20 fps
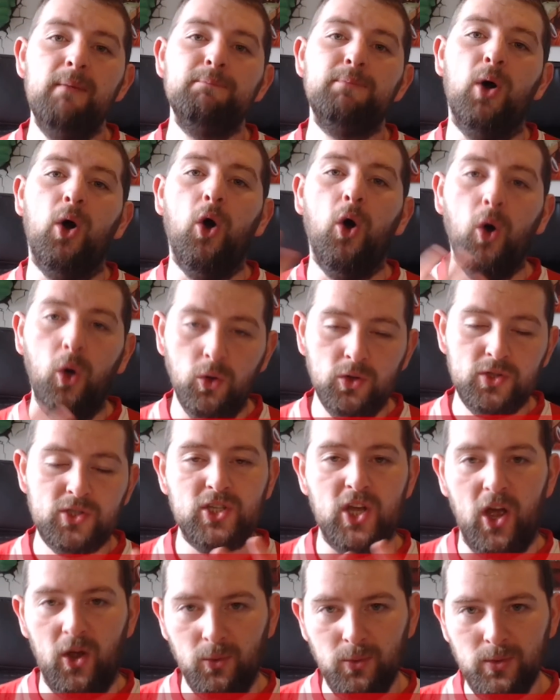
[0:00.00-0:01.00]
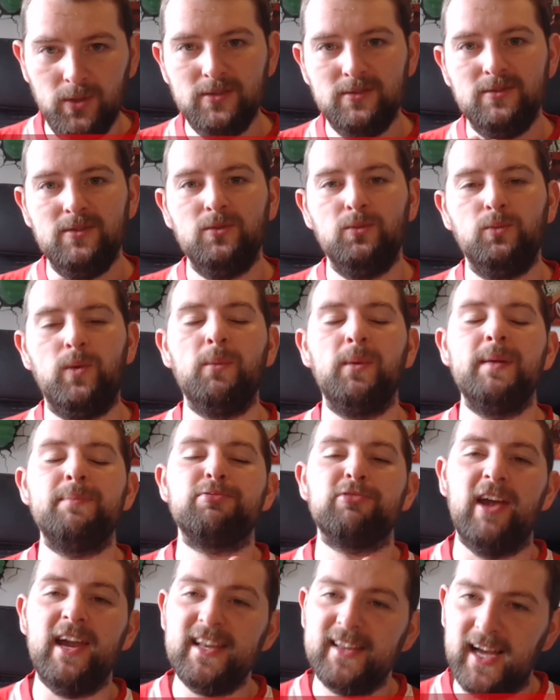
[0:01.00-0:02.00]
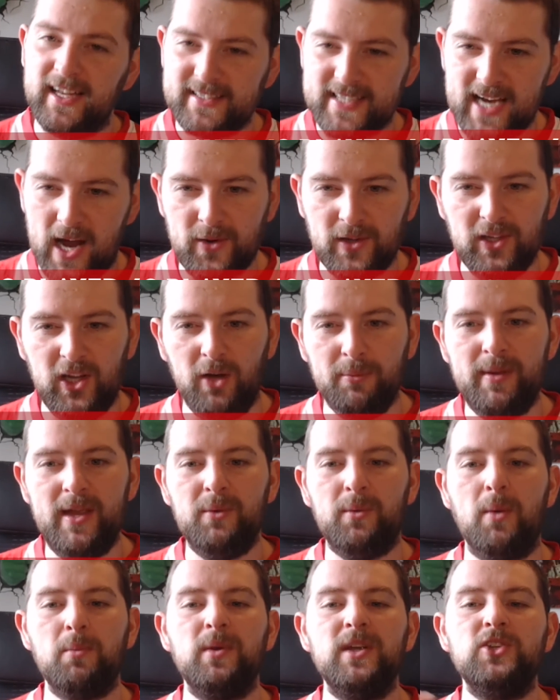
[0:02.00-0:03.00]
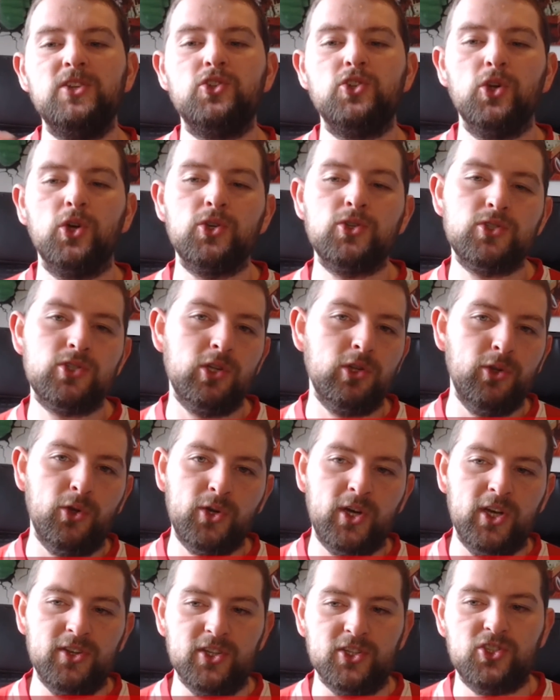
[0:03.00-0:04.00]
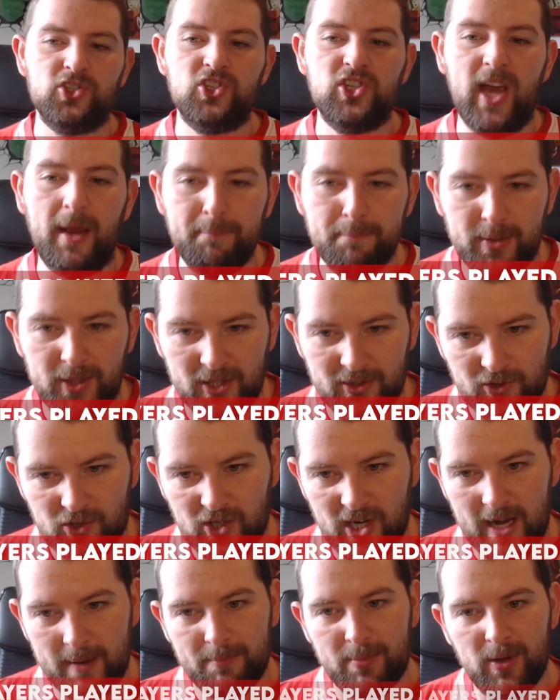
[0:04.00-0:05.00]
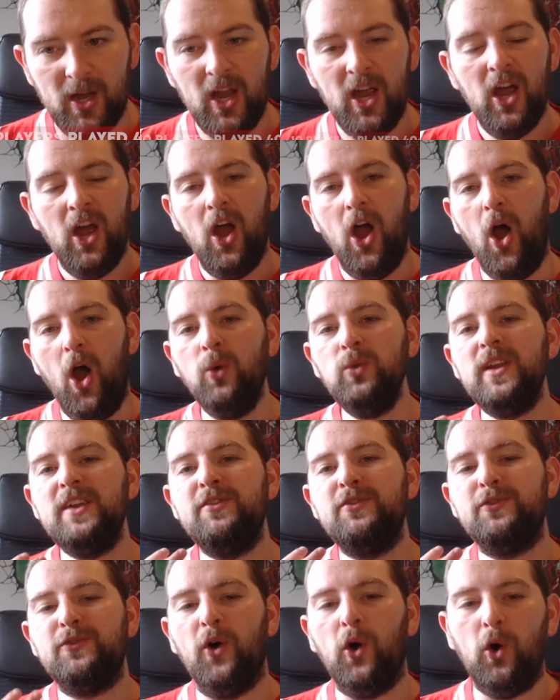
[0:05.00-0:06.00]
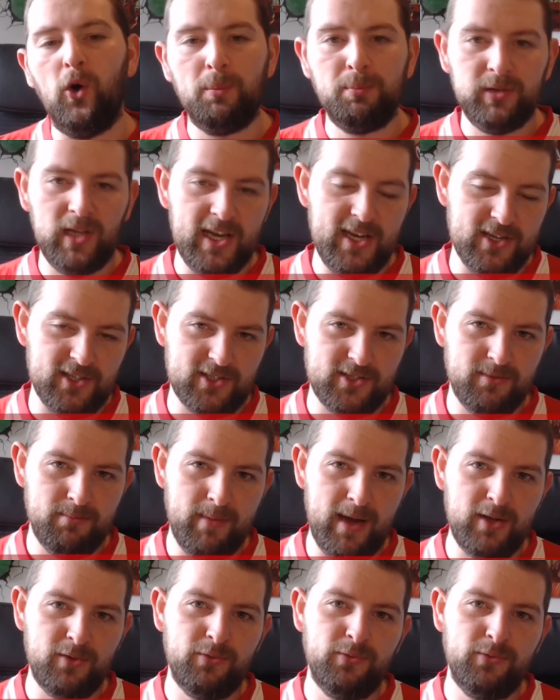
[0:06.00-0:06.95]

but also, when we break that down a little bit, when we just look at the Championship, only 4 players made